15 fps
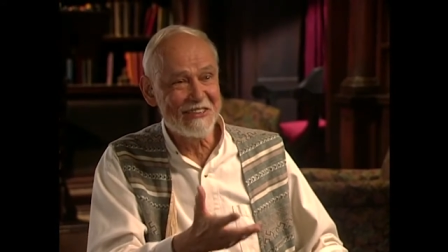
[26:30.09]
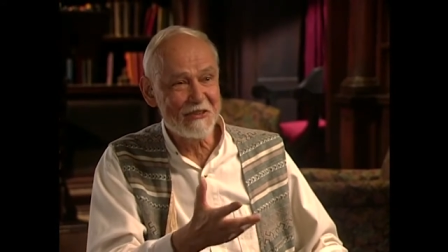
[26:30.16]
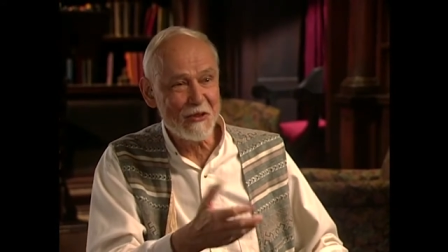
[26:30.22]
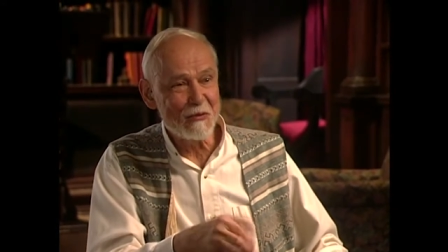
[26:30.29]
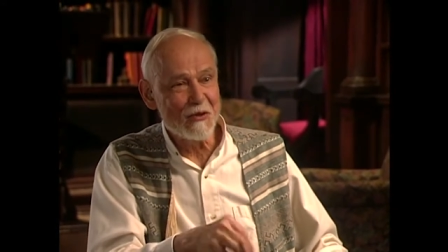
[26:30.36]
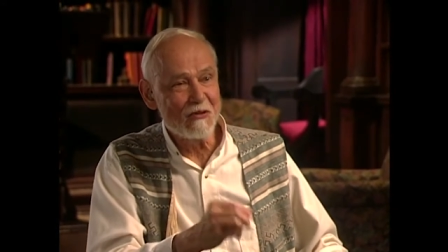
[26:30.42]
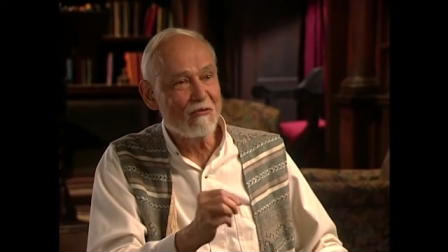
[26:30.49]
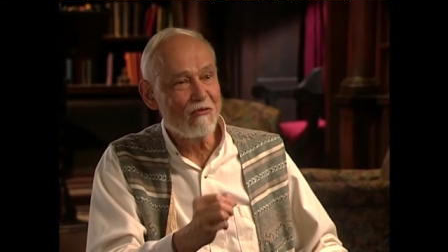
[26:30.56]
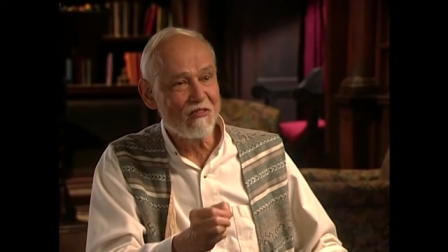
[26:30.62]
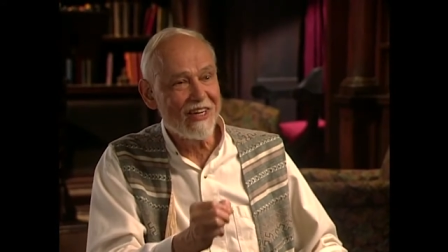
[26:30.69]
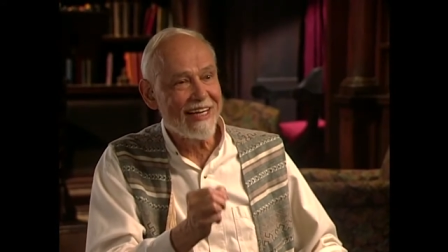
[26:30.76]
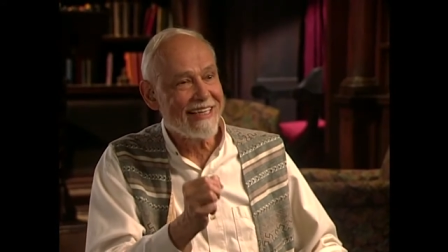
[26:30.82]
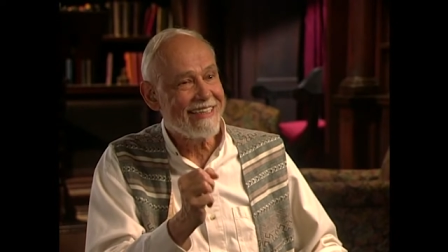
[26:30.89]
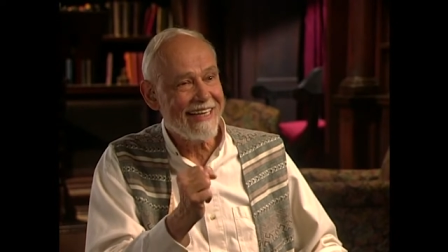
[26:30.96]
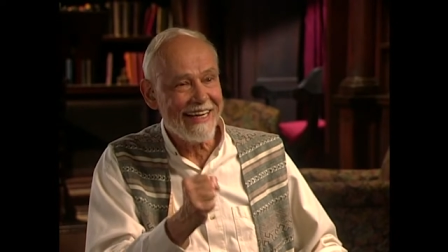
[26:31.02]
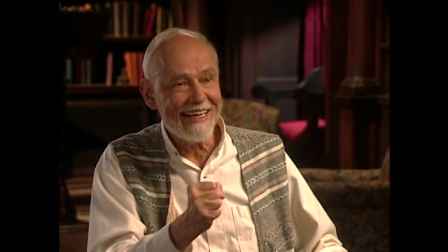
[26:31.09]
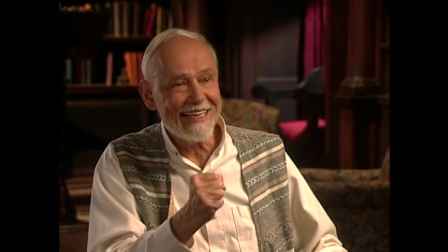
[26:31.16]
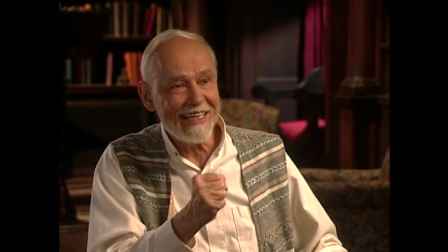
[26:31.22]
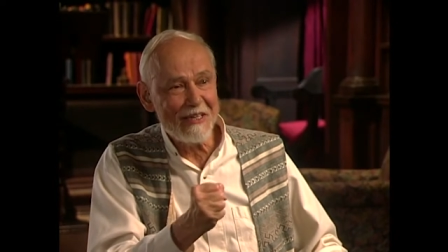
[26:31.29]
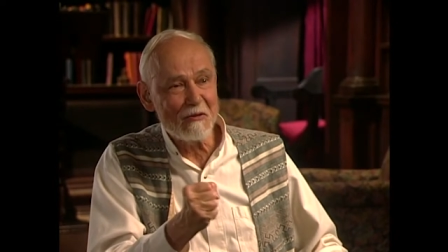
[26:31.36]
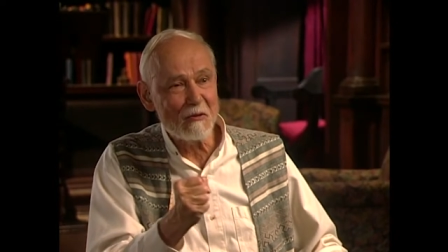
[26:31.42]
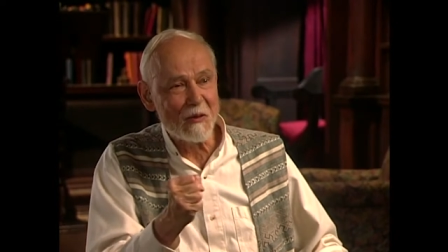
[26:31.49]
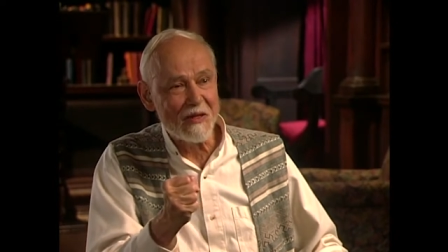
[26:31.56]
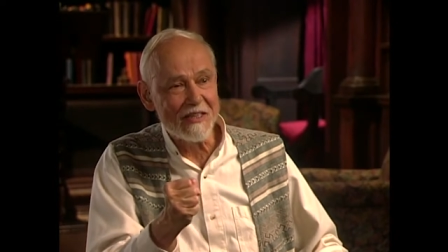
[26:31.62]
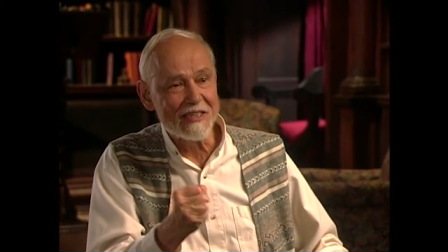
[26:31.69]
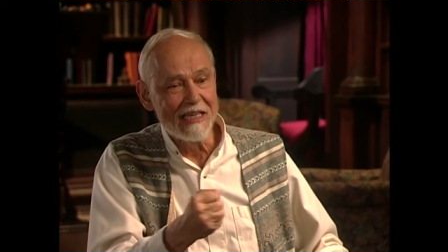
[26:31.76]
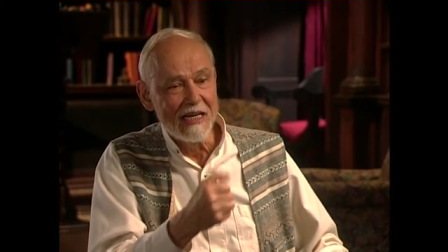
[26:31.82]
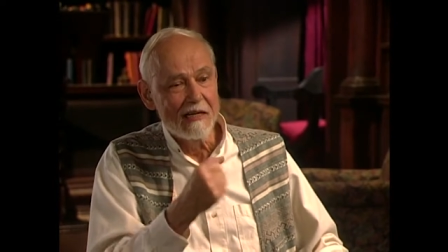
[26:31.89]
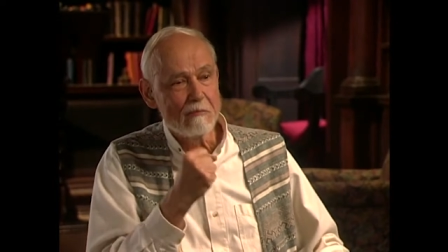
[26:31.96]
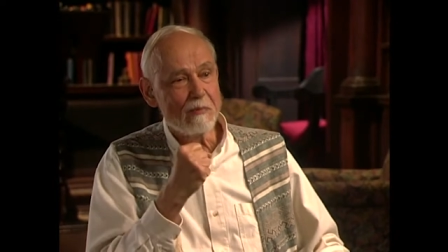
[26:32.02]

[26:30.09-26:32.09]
as you would find anywhere,